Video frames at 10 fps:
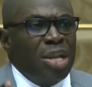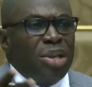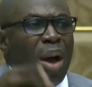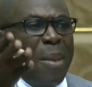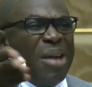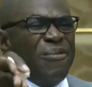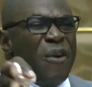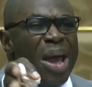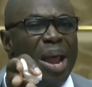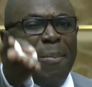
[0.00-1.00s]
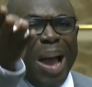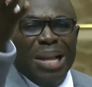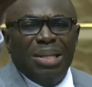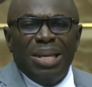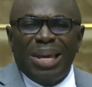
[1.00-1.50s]
So my friend
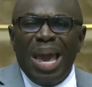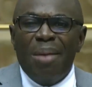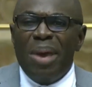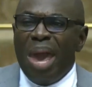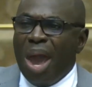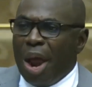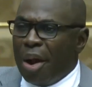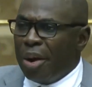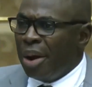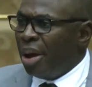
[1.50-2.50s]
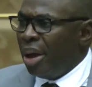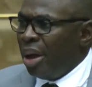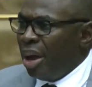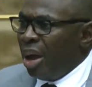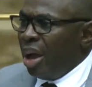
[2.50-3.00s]
Amanza came here
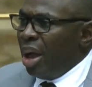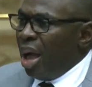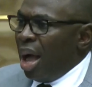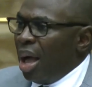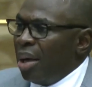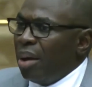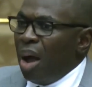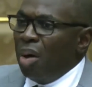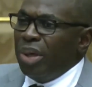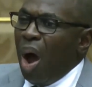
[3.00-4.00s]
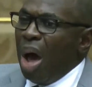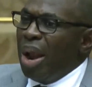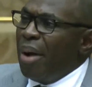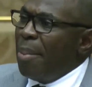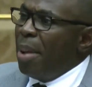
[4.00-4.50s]
the
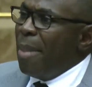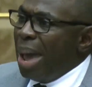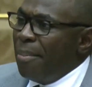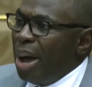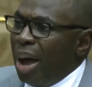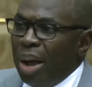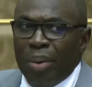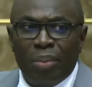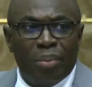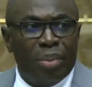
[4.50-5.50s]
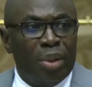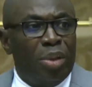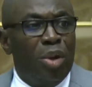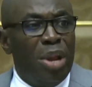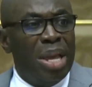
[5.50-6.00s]
honorable member,
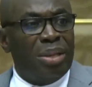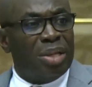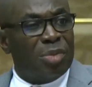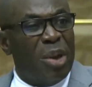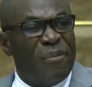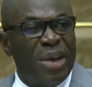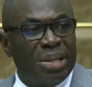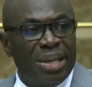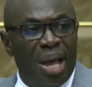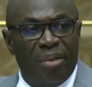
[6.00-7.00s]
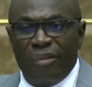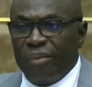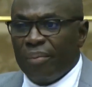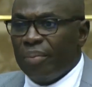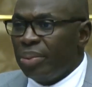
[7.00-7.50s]
you need to speak for
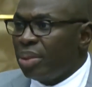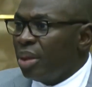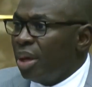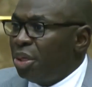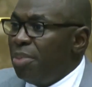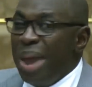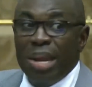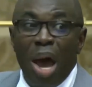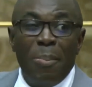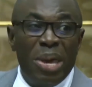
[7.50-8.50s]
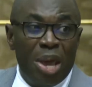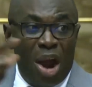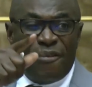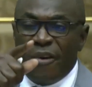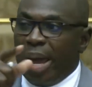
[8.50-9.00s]
yourself. She may not be
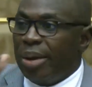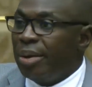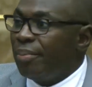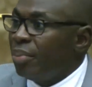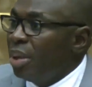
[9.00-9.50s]
your friend.